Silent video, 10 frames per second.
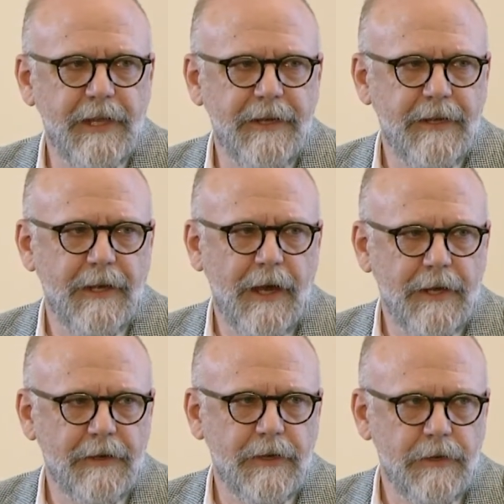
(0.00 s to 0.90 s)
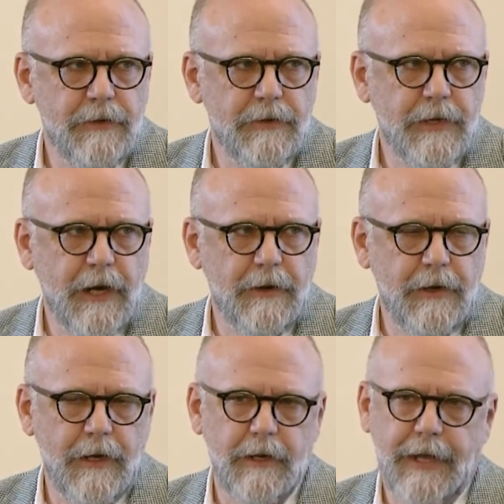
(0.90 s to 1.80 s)
They did not include
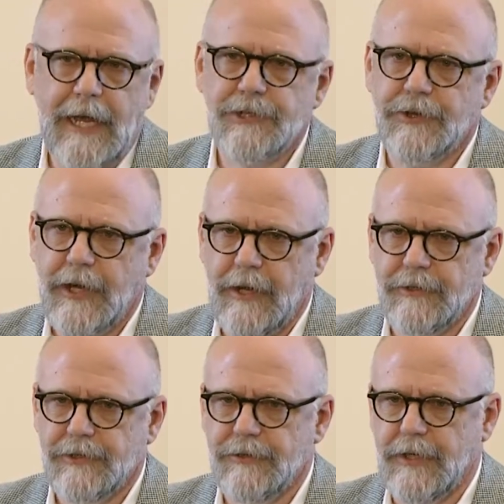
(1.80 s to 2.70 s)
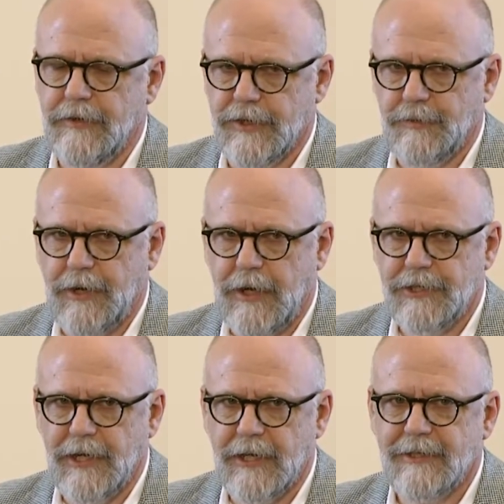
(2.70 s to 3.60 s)
uh, gastric cancer in this
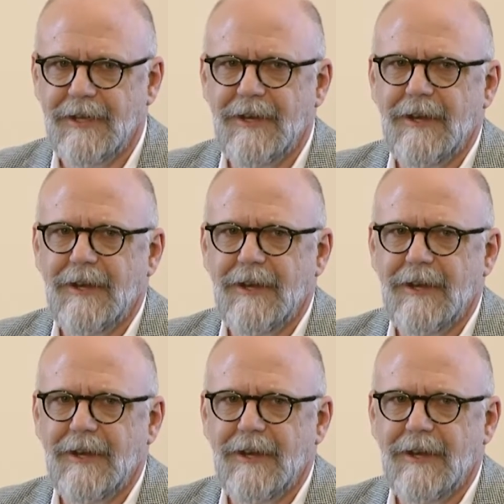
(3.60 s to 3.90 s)
project,